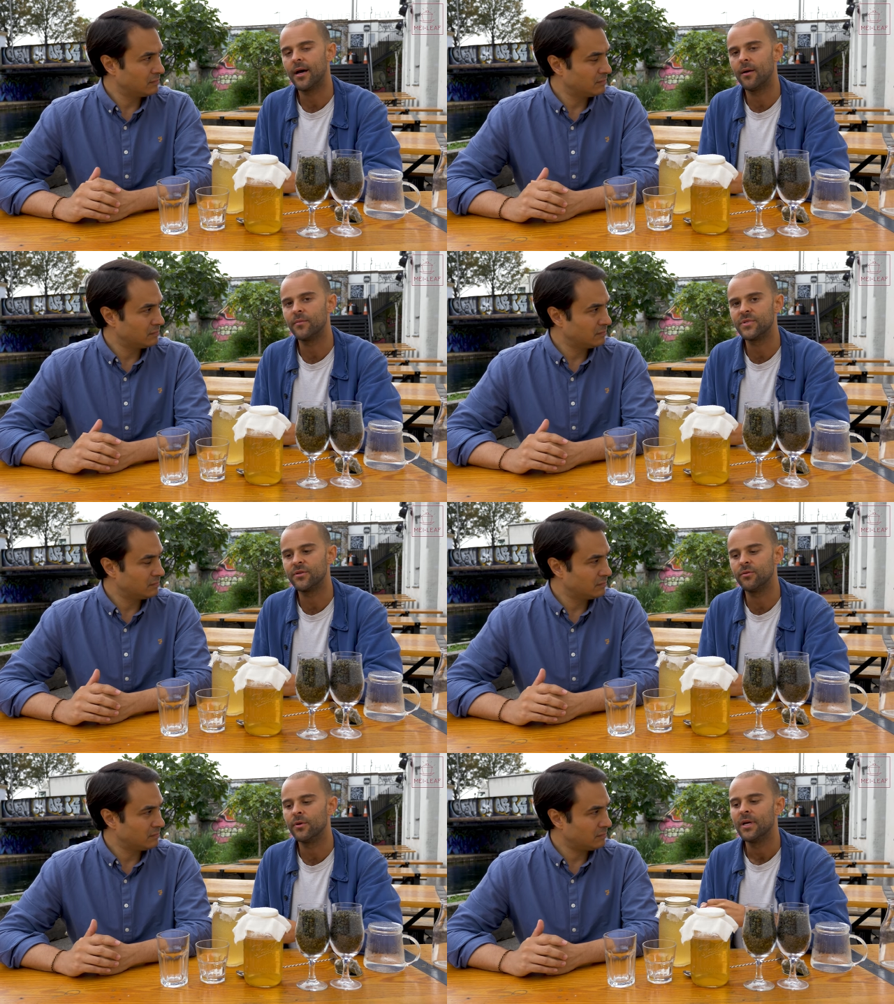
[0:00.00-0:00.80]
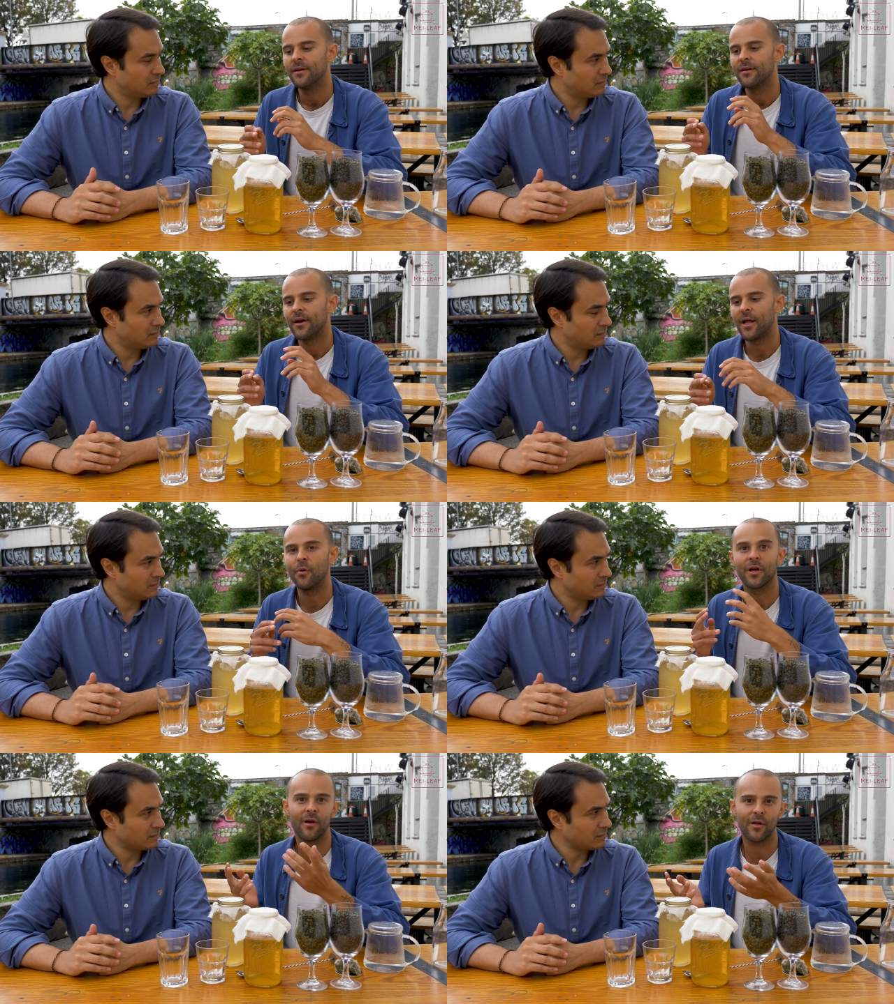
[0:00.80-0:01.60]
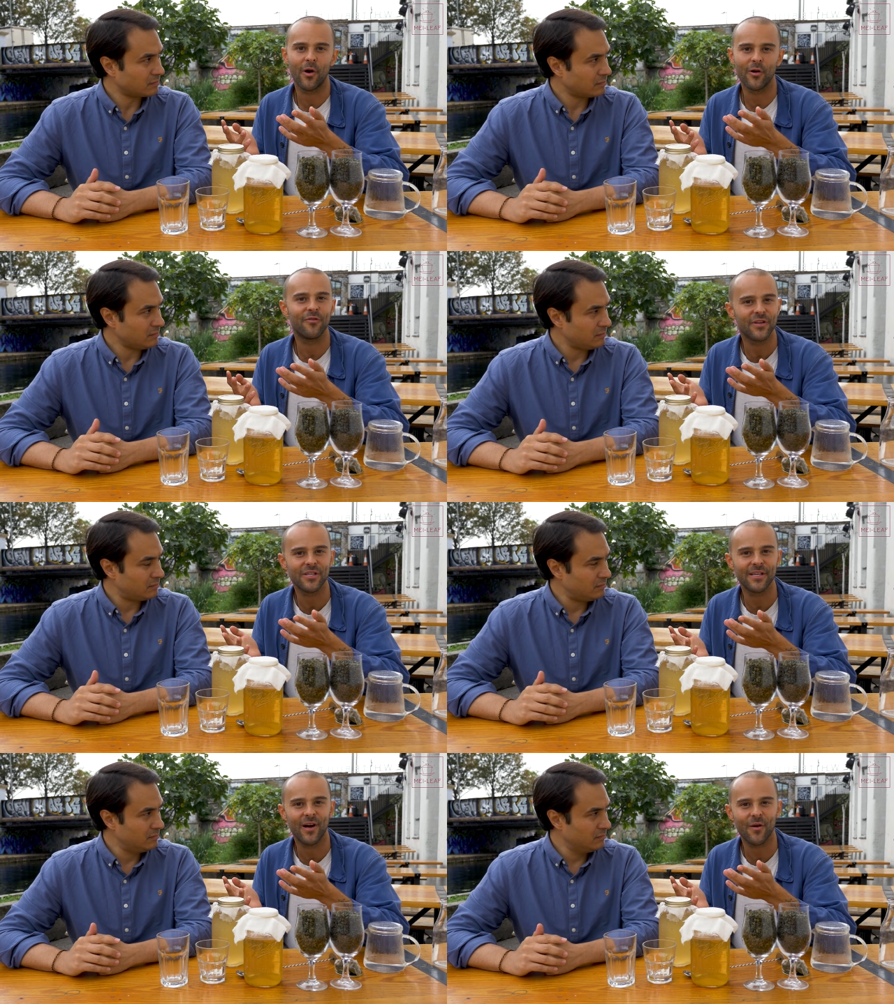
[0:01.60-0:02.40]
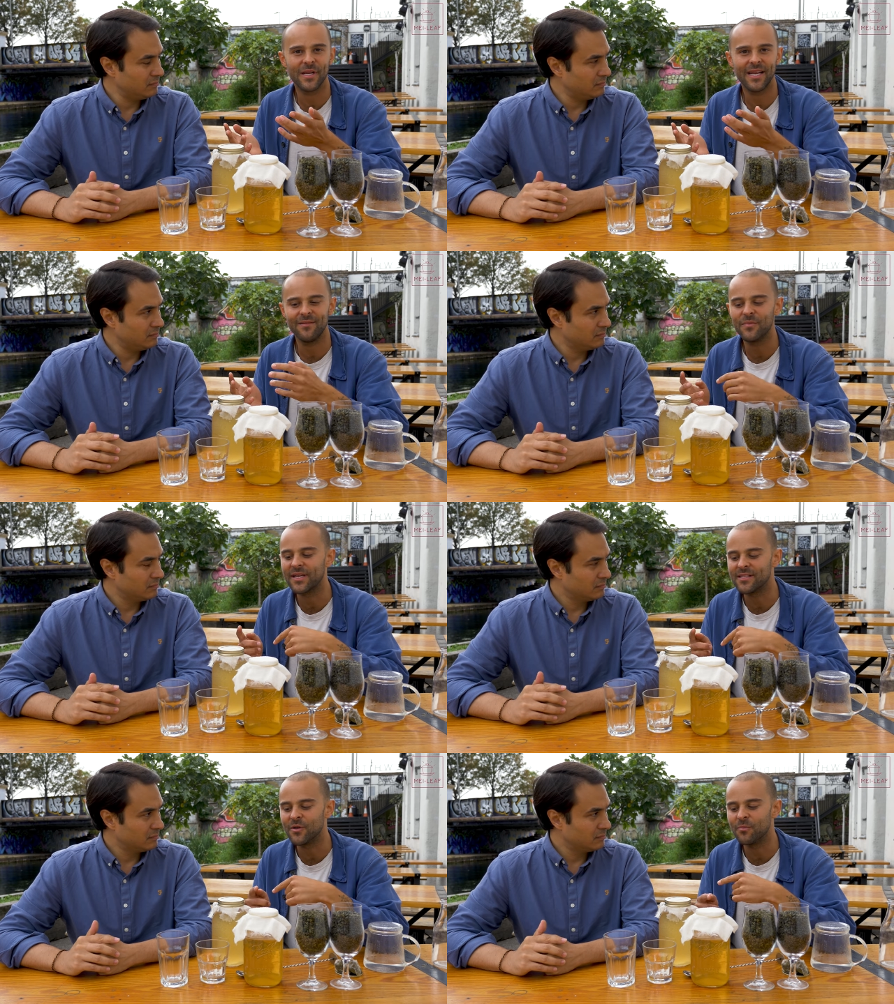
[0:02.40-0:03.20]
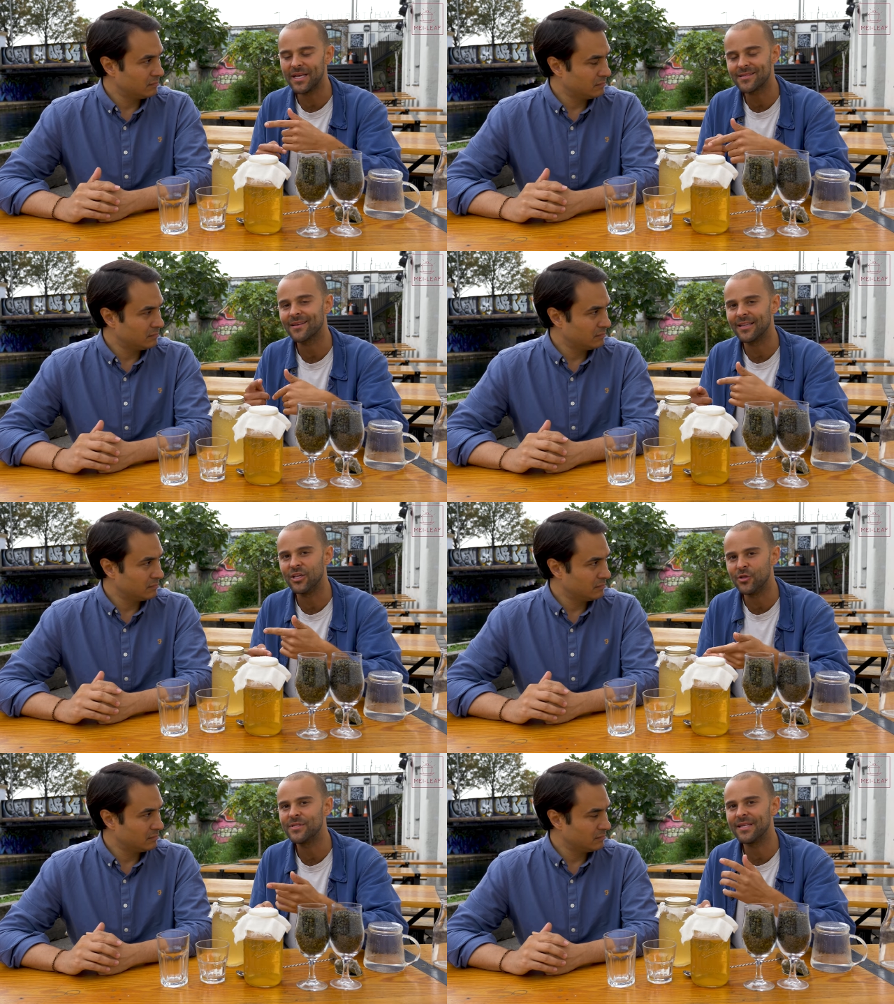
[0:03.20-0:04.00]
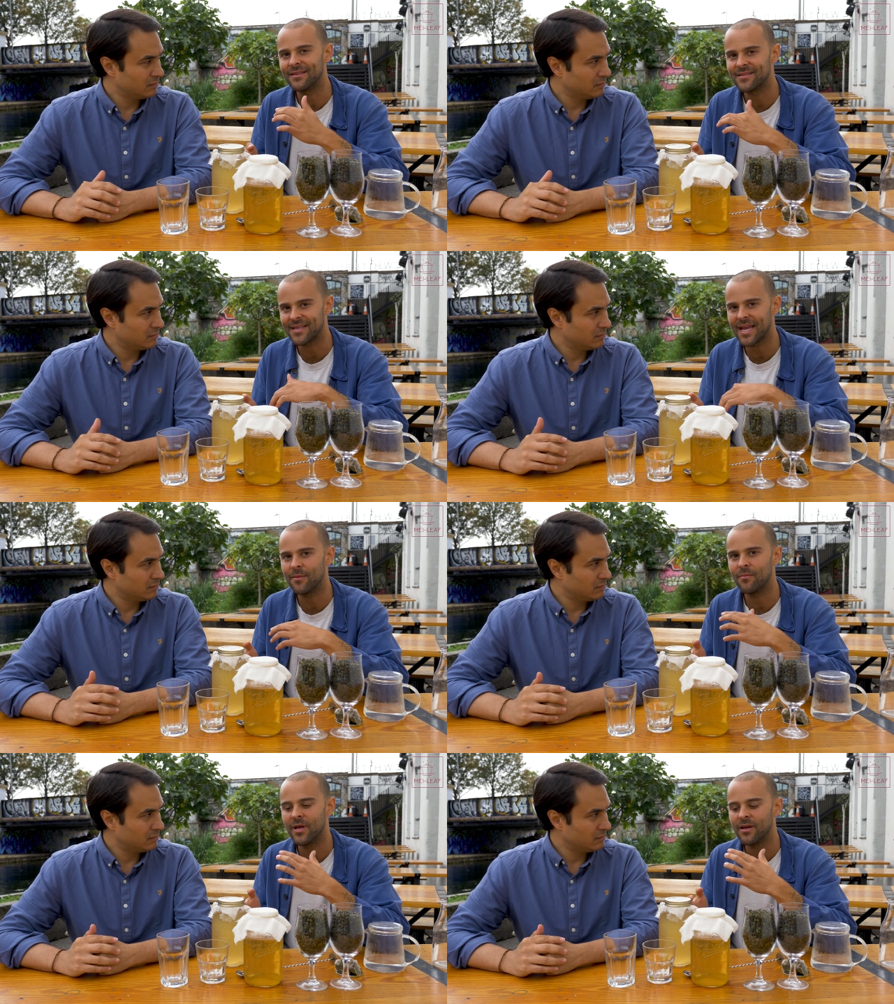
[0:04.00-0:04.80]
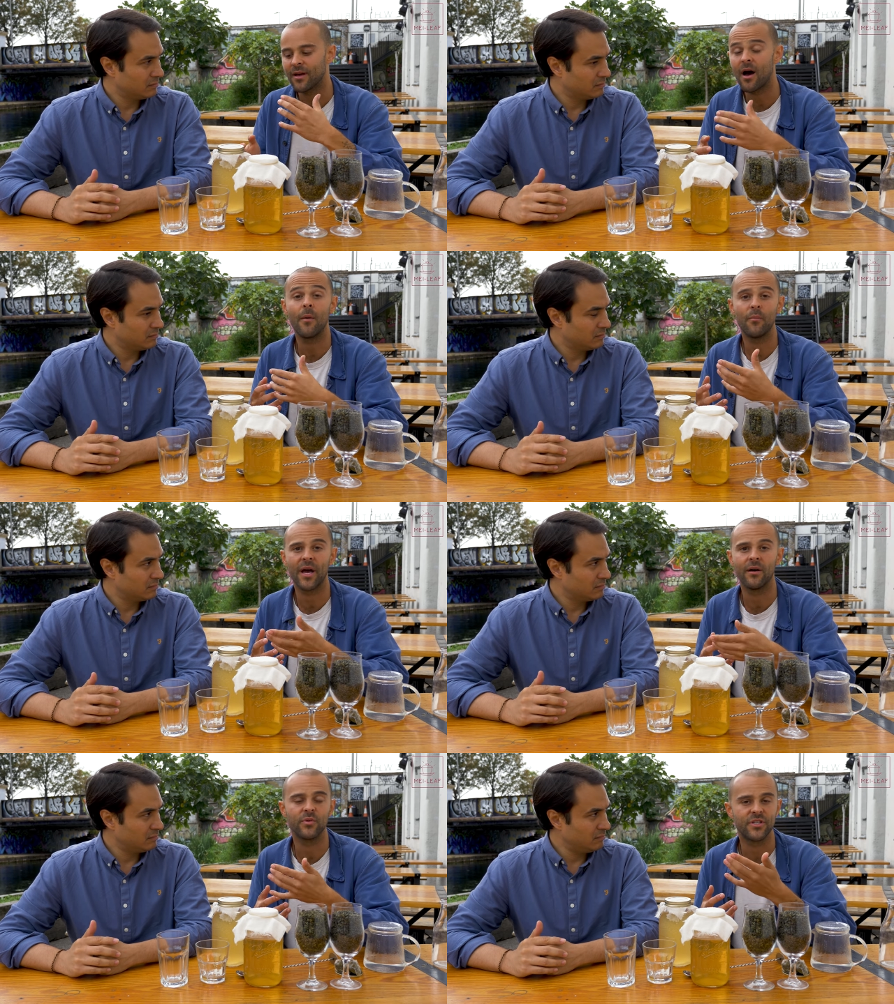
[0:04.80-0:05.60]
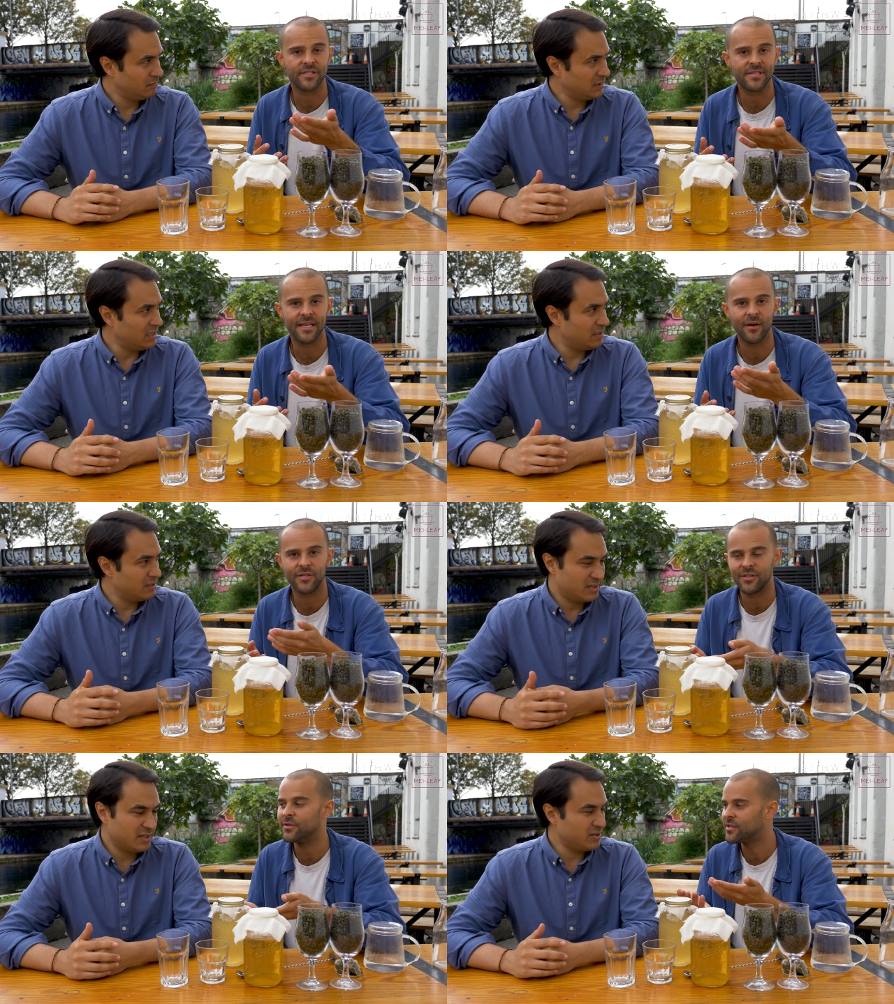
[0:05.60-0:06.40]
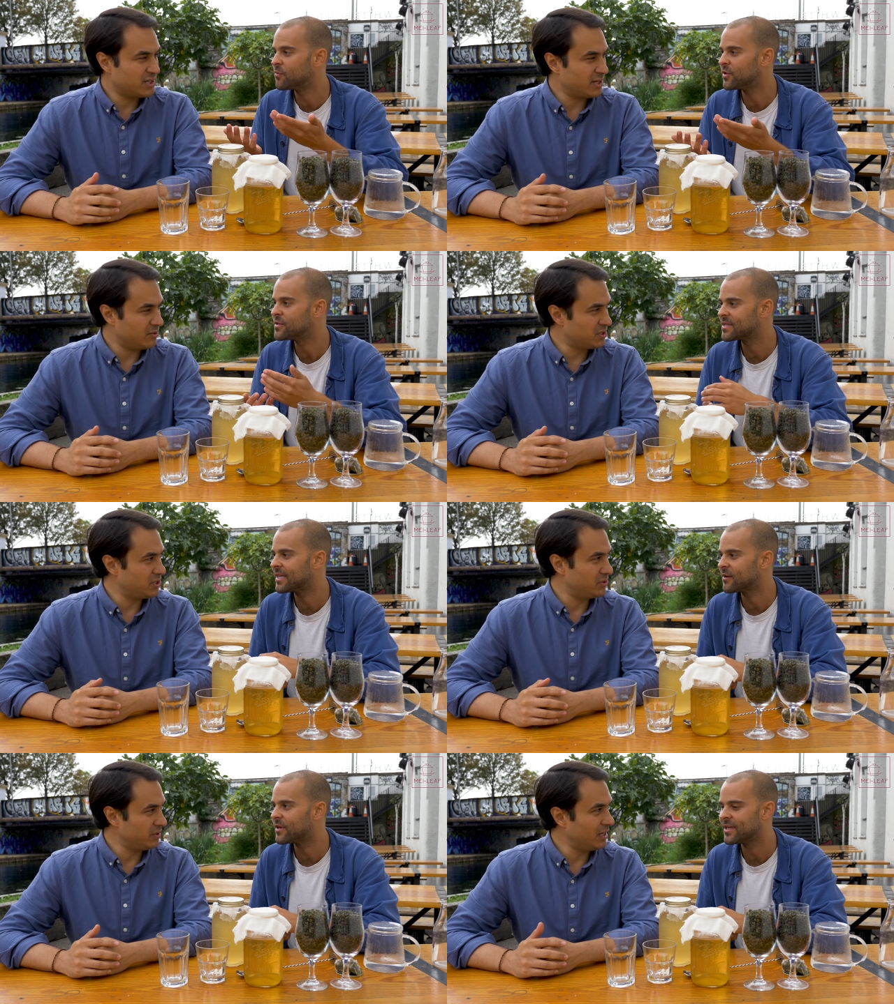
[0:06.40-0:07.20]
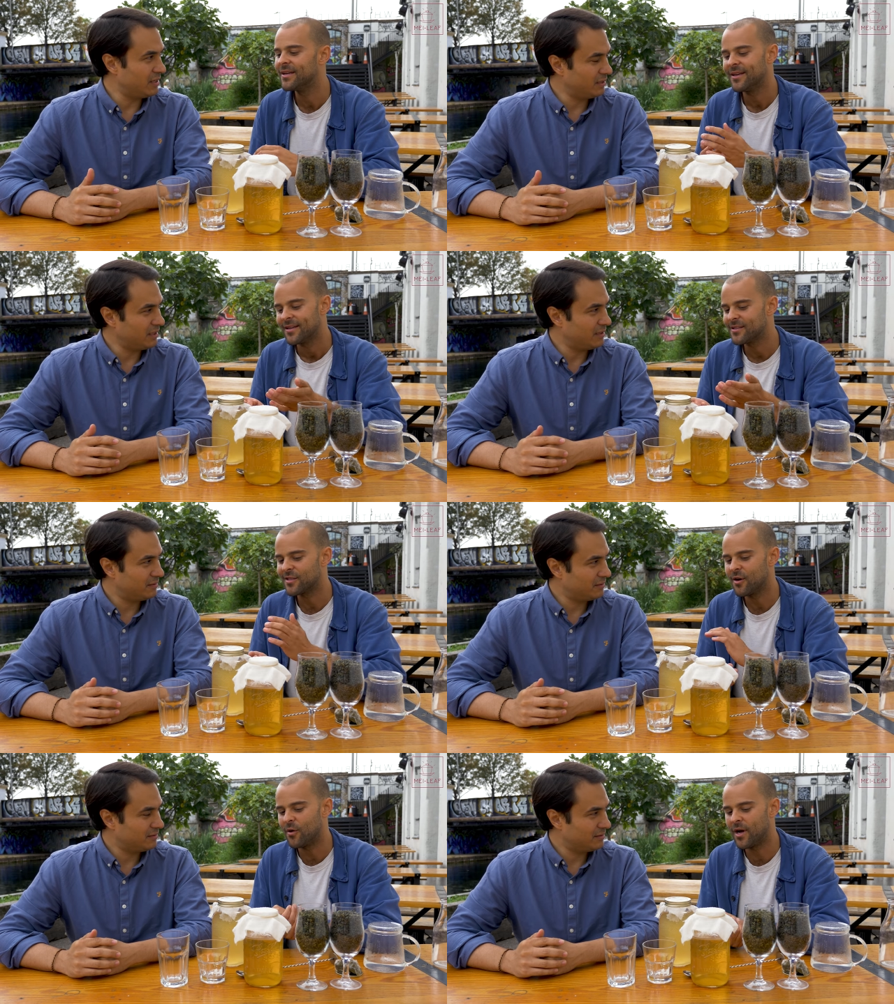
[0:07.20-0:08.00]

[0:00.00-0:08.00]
Speaker 1: um, to I don't want to call it artificially carbonating because you're basically using the same compound, which is CO2, yeah, to produce CO2. the liquid. Yeah, yeah. So,